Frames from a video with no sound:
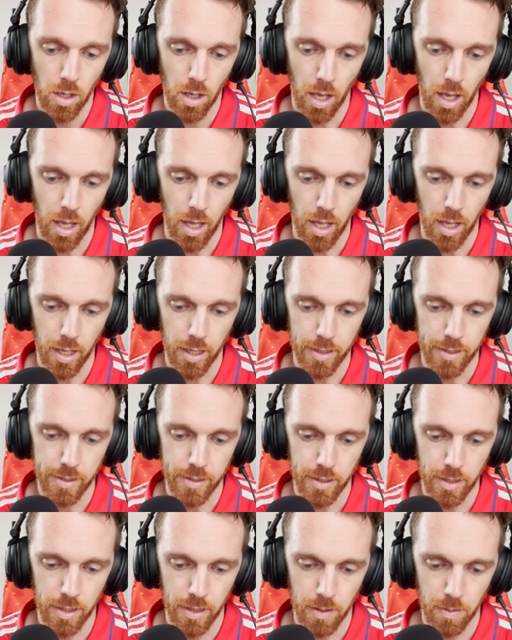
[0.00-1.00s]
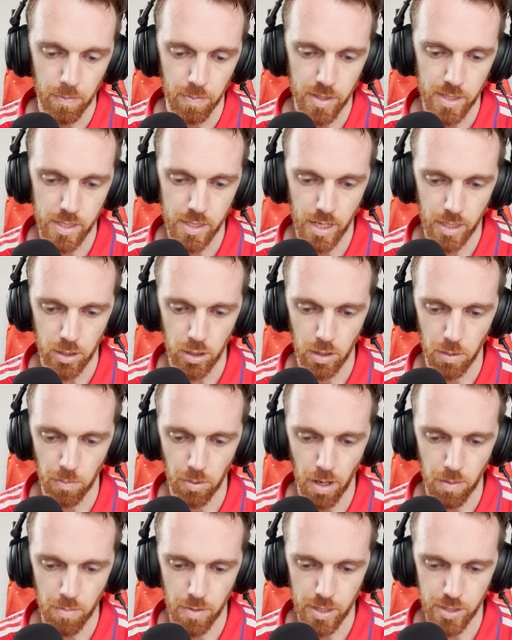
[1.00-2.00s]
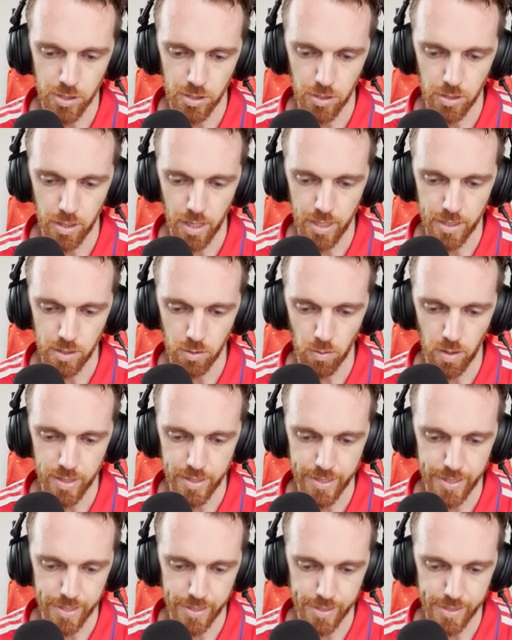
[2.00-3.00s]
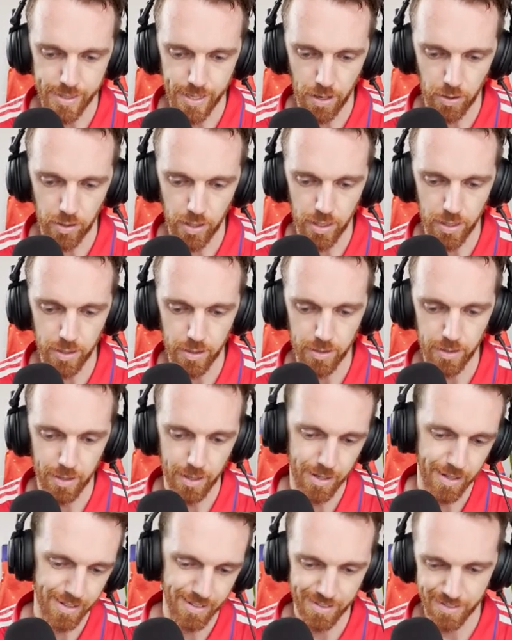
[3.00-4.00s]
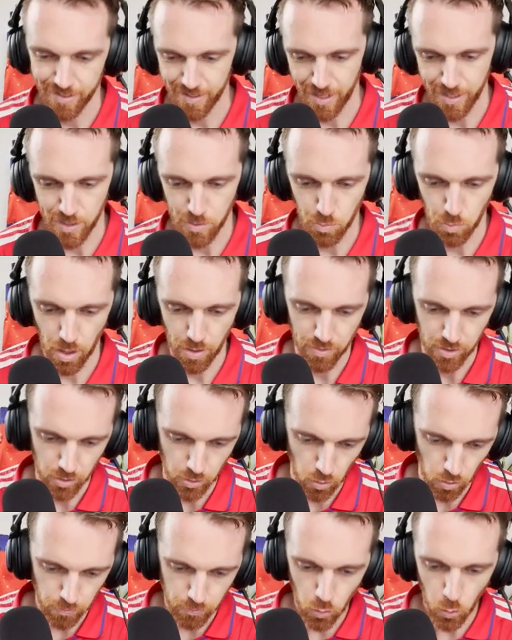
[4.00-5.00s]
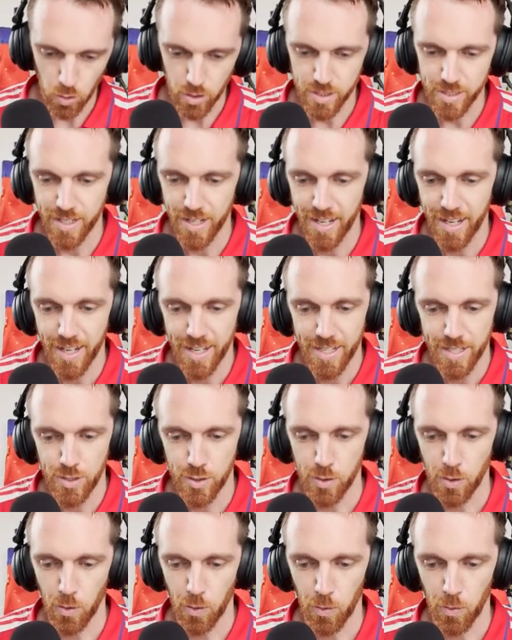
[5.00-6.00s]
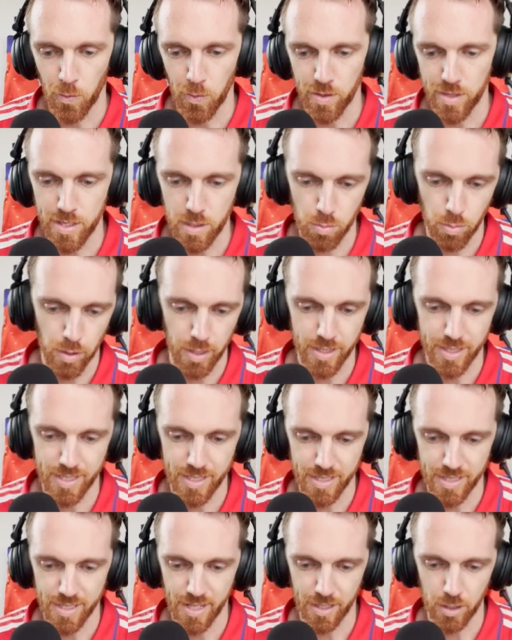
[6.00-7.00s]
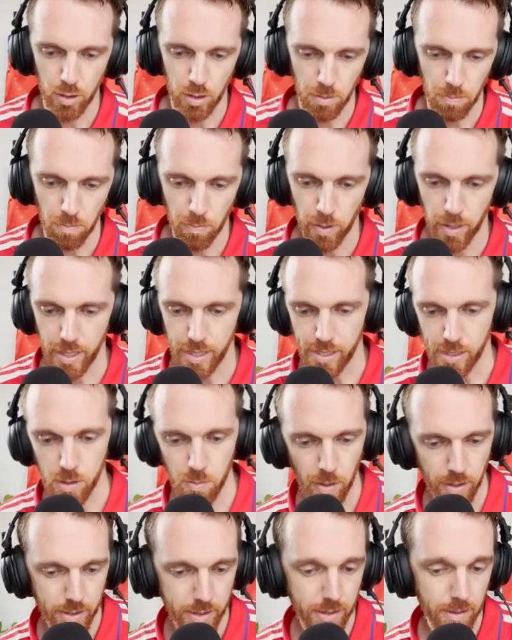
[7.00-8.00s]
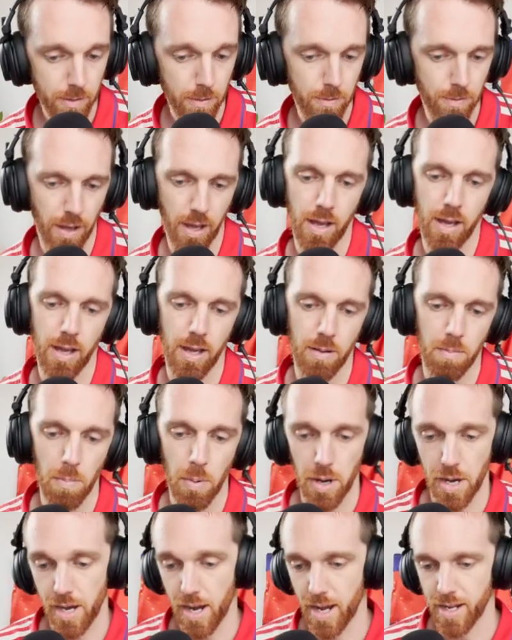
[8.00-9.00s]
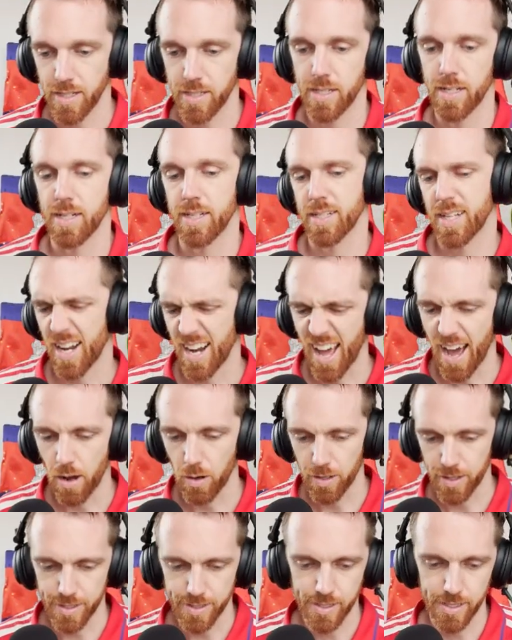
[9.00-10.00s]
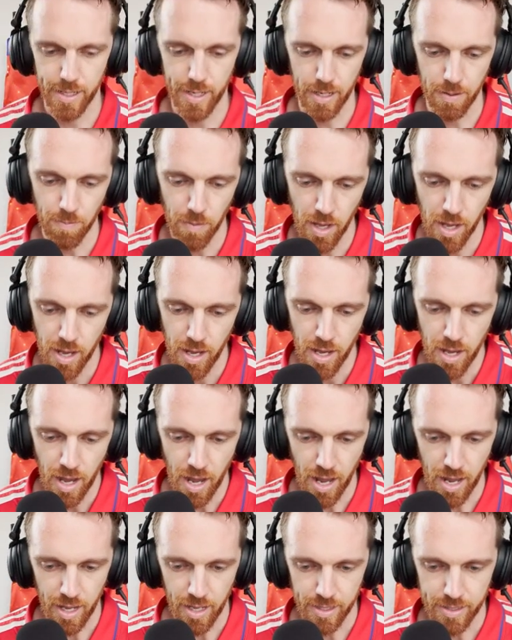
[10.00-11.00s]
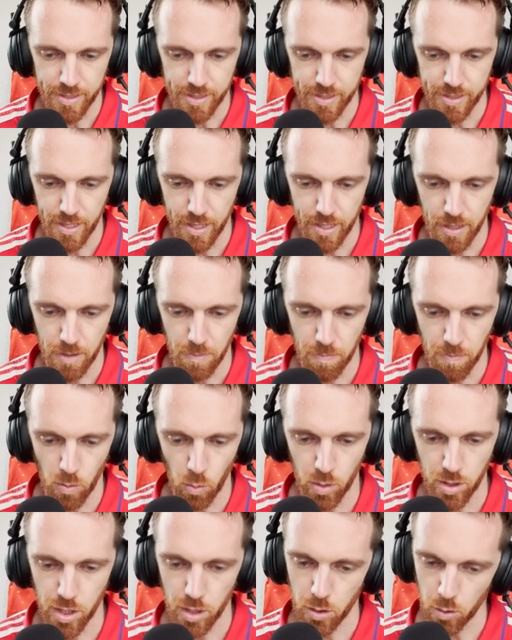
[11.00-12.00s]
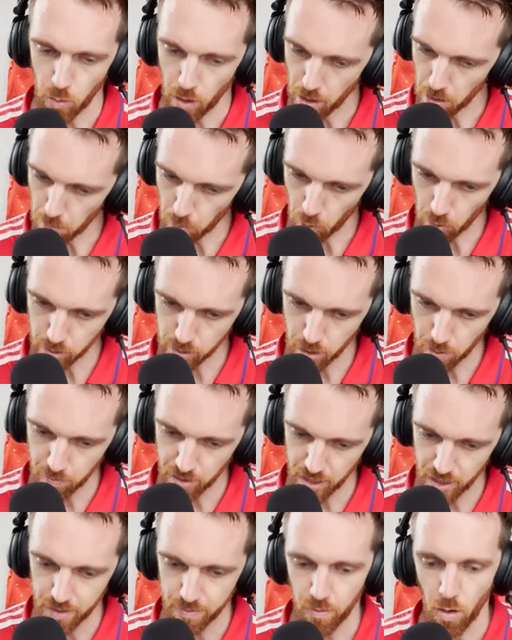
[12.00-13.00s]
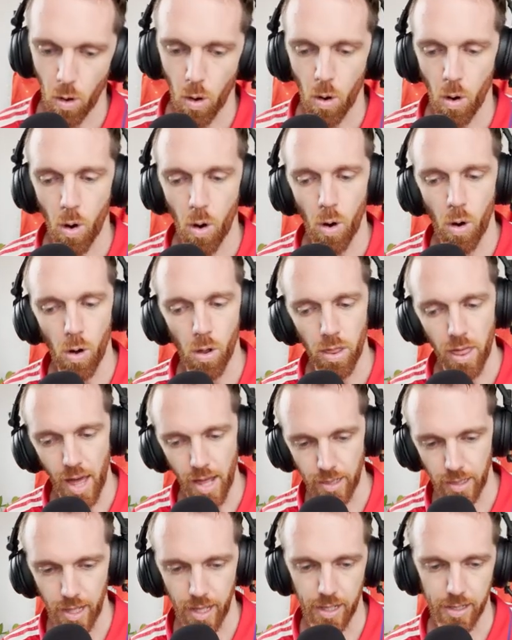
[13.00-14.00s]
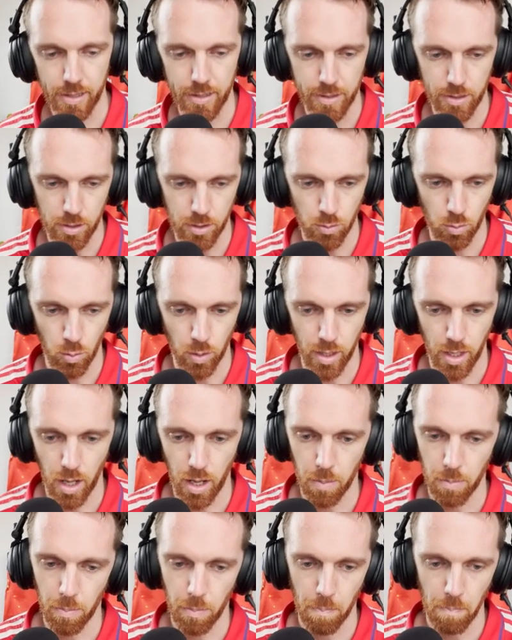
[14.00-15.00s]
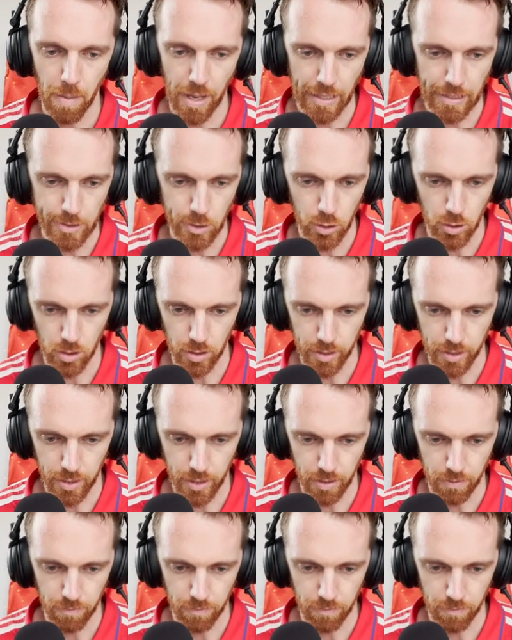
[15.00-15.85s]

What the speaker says: And this is actually, the Prime Minister has a residence down here in a nice private golf course. So this place is actually pretty expensive and pretty nice, and it's kind of out of the city. And with the new airport coming in, all that land just went up majorly in